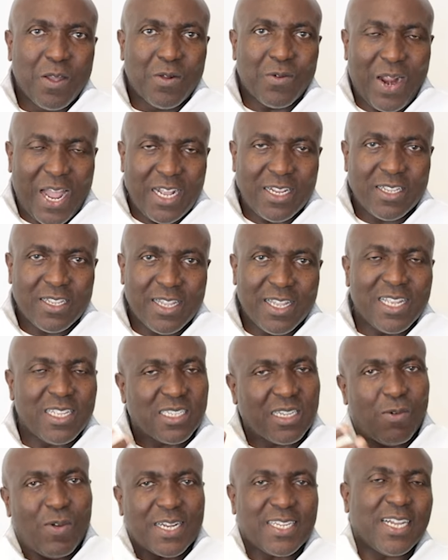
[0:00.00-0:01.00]
Right?
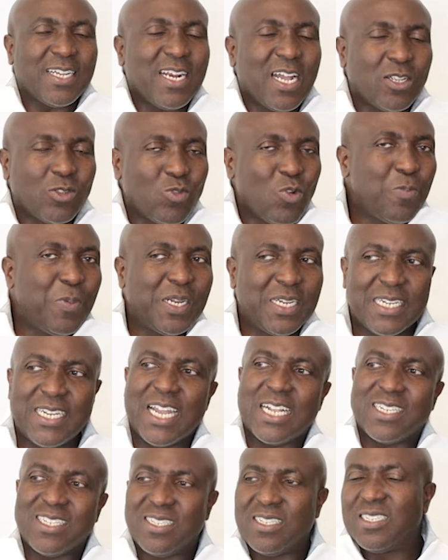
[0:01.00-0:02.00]
It's our tenants who pay the
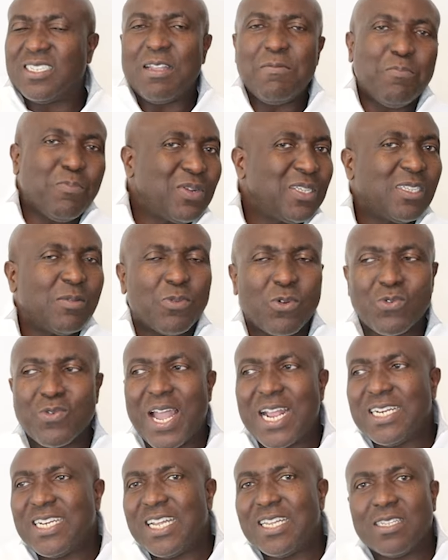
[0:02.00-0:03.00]
debt. It's the same principle
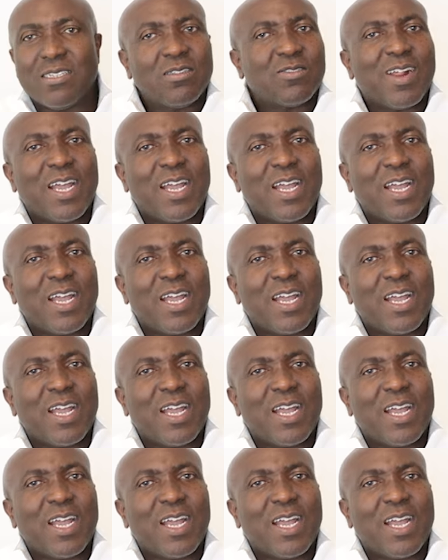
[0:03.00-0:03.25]
right there.